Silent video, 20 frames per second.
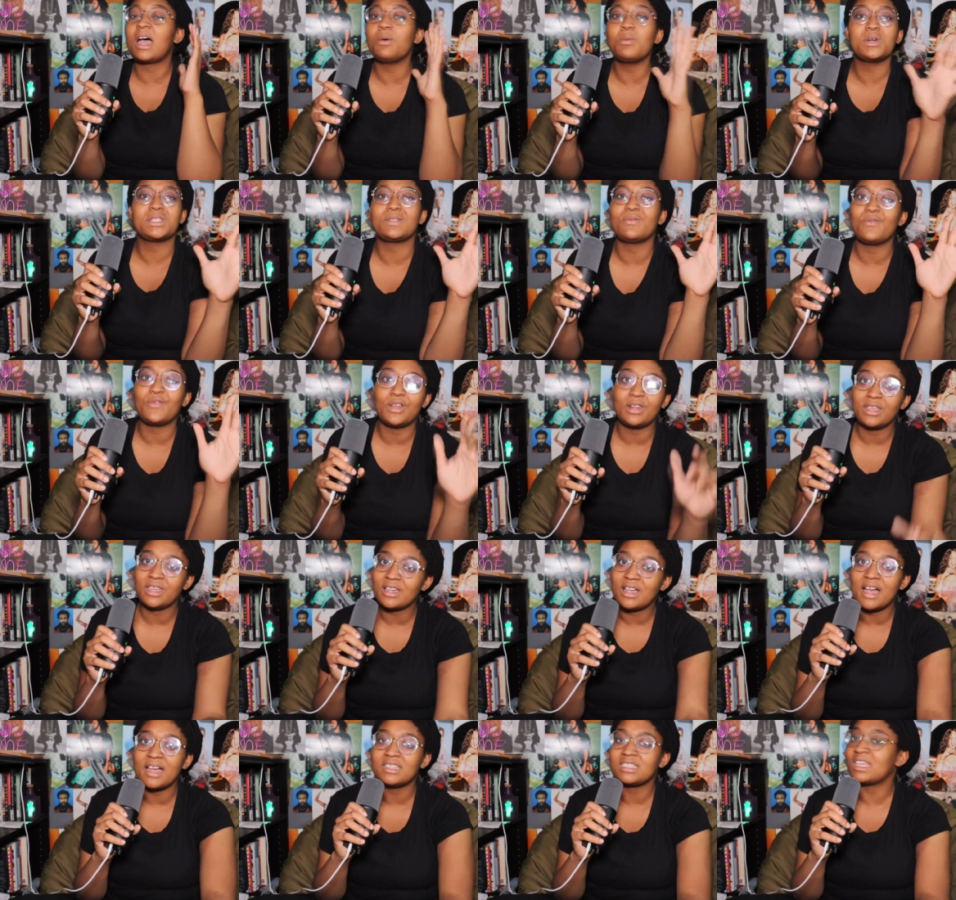wasn't
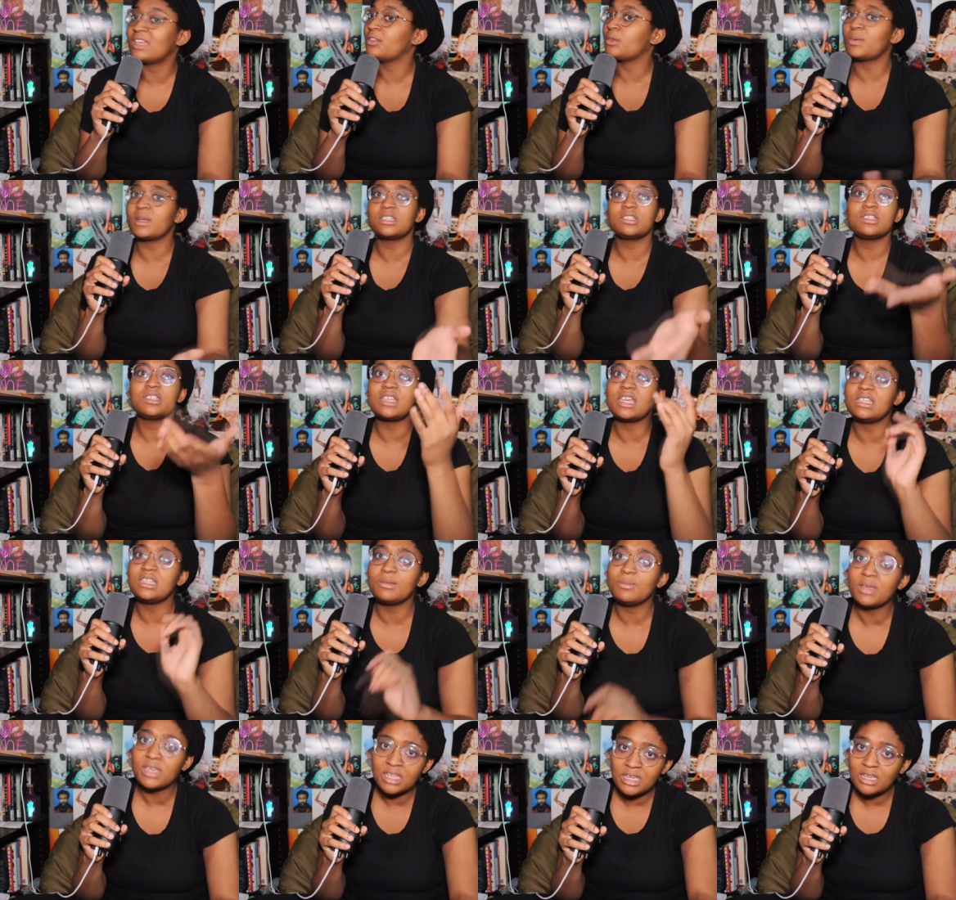feeling it, guys. And the rest of the day
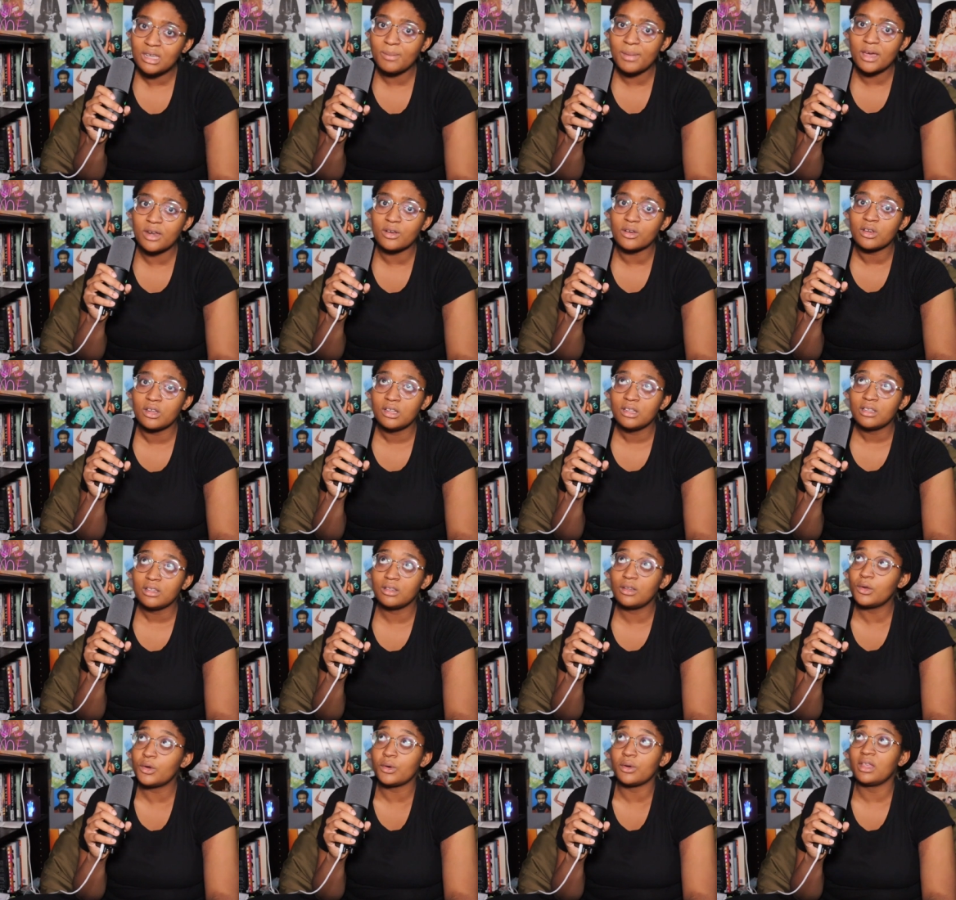didn't make it any better.
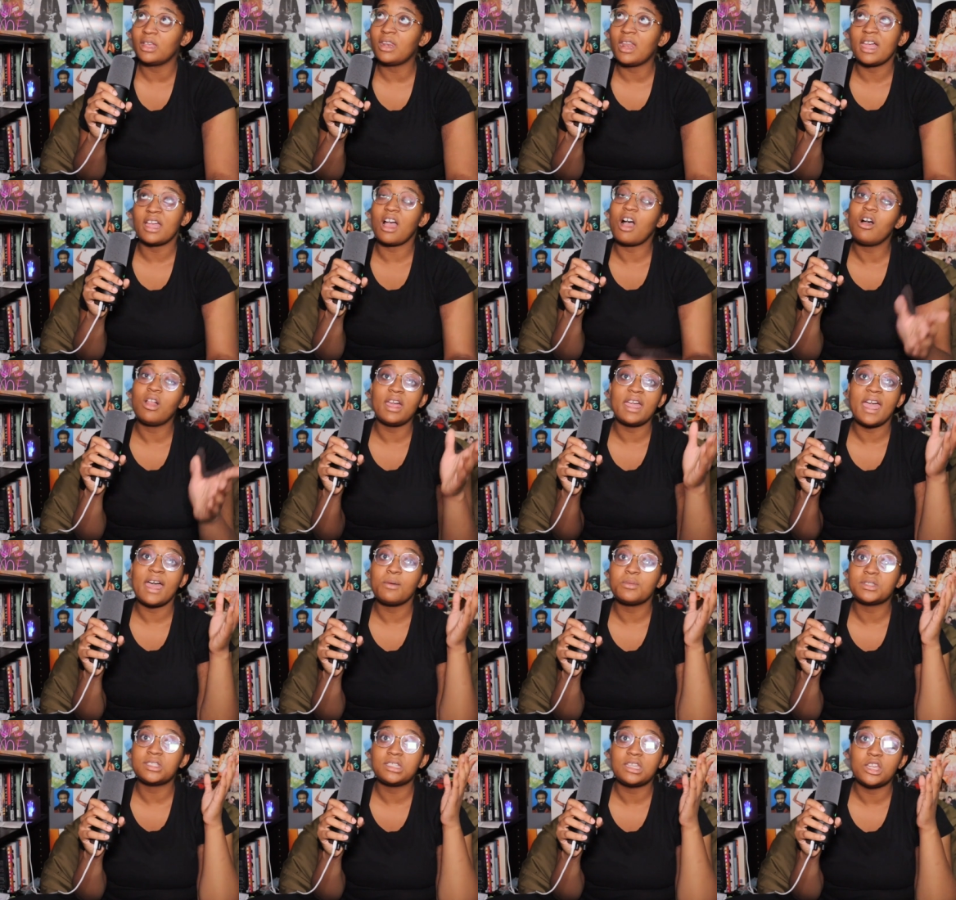Literally, like, all I
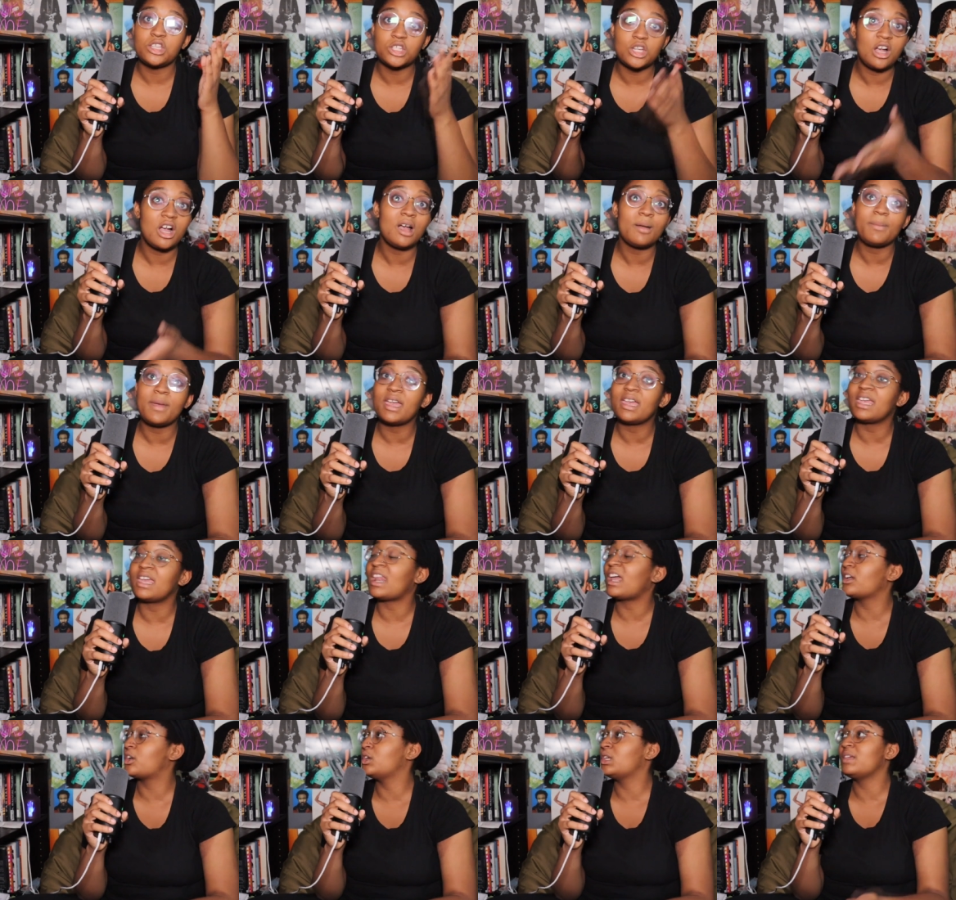had was stage combat,
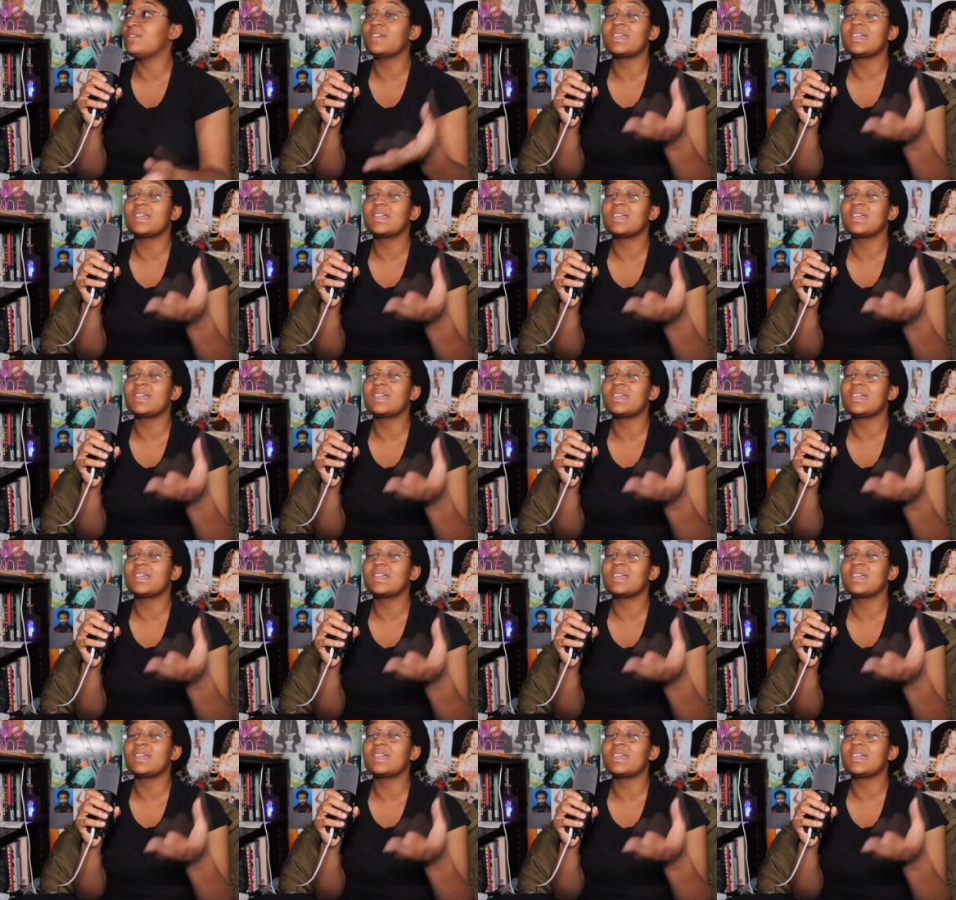and I couldn't